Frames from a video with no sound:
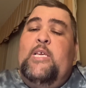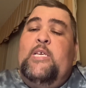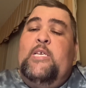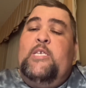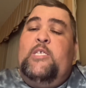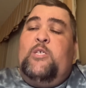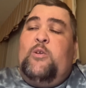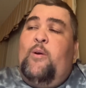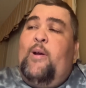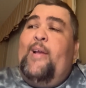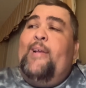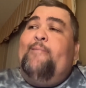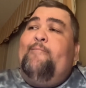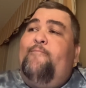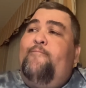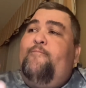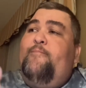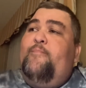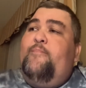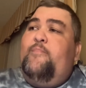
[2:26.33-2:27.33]
So I
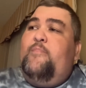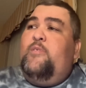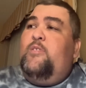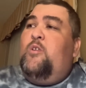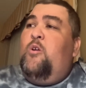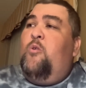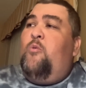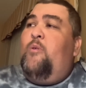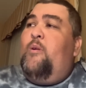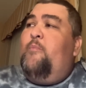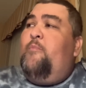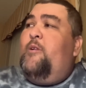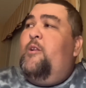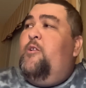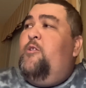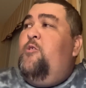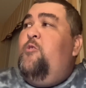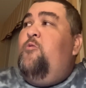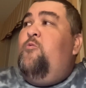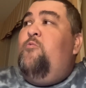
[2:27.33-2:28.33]
don't know what I'm going to
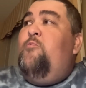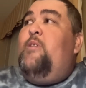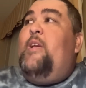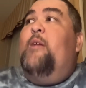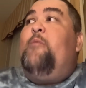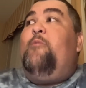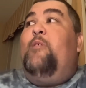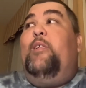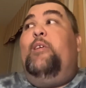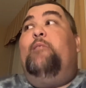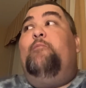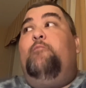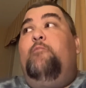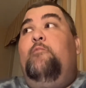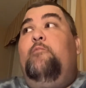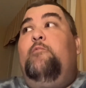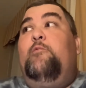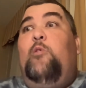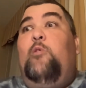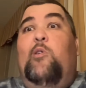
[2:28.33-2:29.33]
do. Can't really
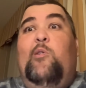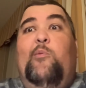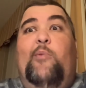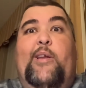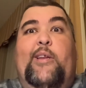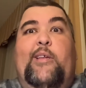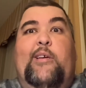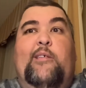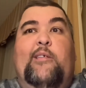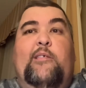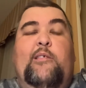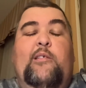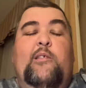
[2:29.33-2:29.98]
go all the way to,